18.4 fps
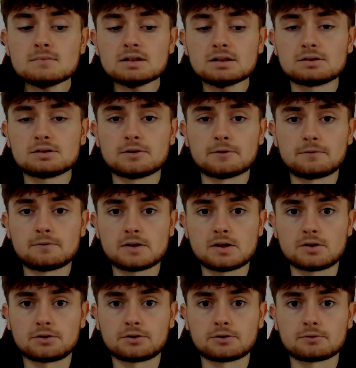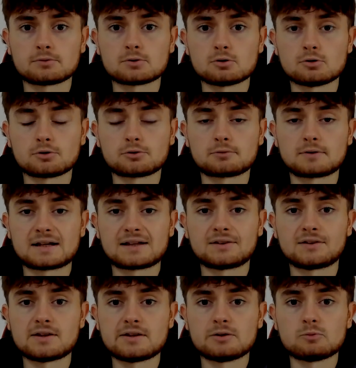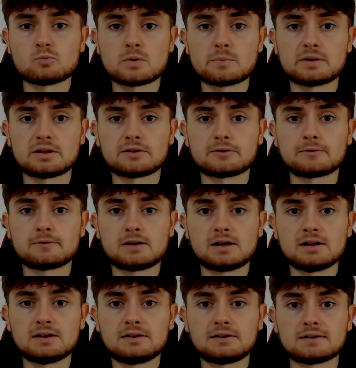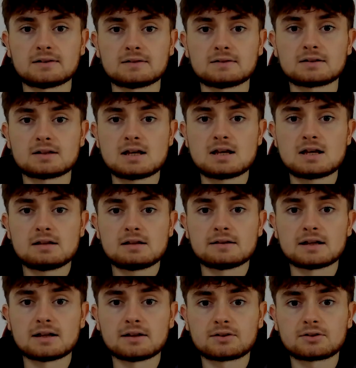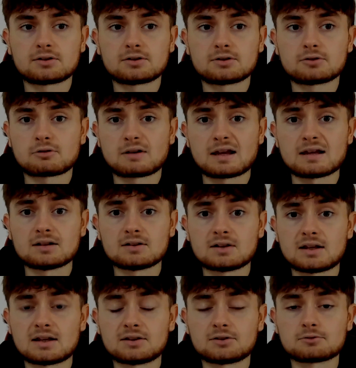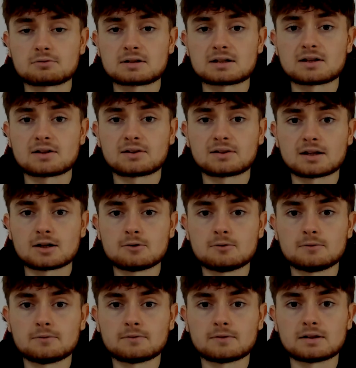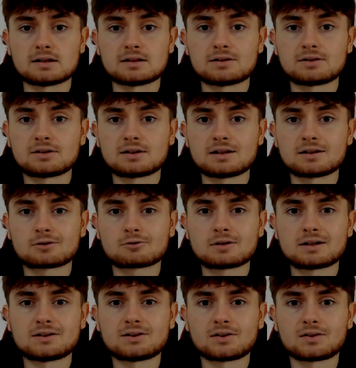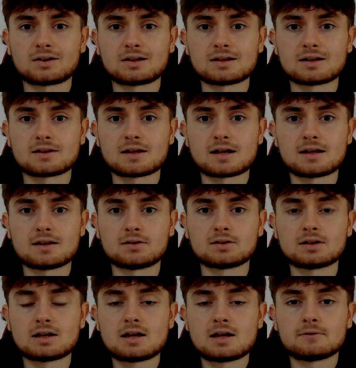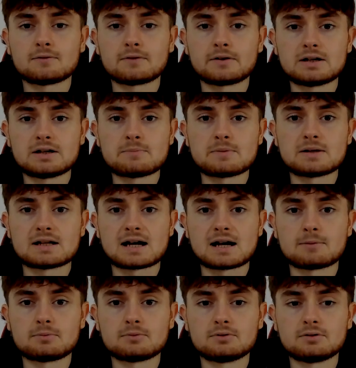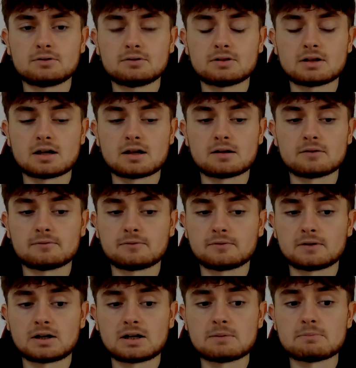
the first, of course, Riyadh season women's fight, and that's creating the history in itself. And it's great to see that that is finally being happened, finally